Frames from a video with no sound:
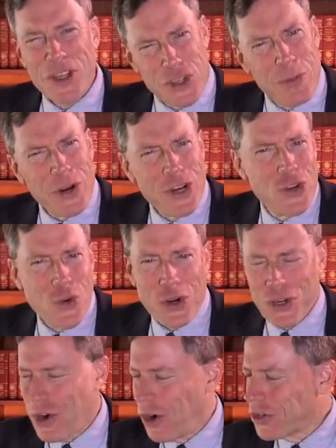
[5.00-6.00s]
This is a pretty
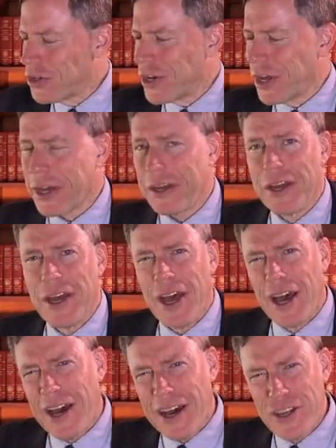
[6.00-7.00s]
short talk today.
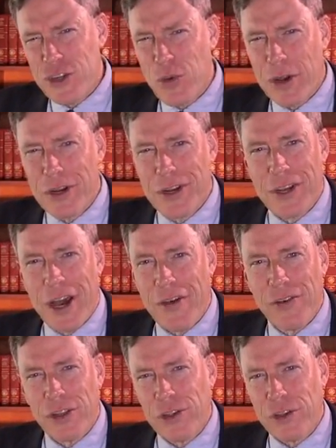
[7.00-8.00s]
I just wanted to
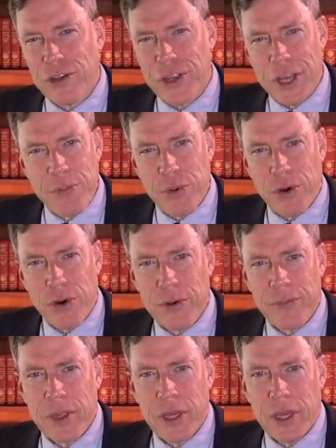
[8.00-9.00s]
dive a little
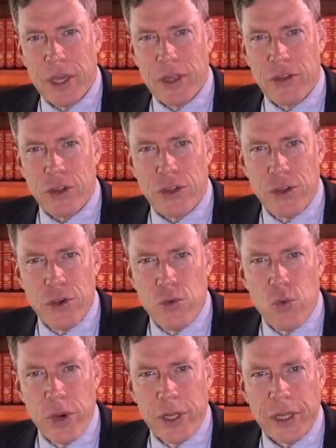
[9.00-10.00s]
deeper into
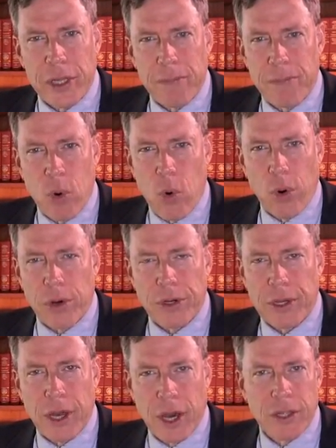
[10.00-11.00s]
two really
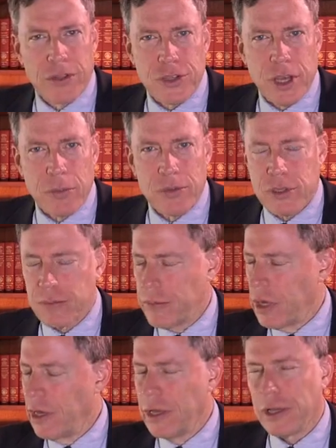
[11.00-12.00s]
important concepts,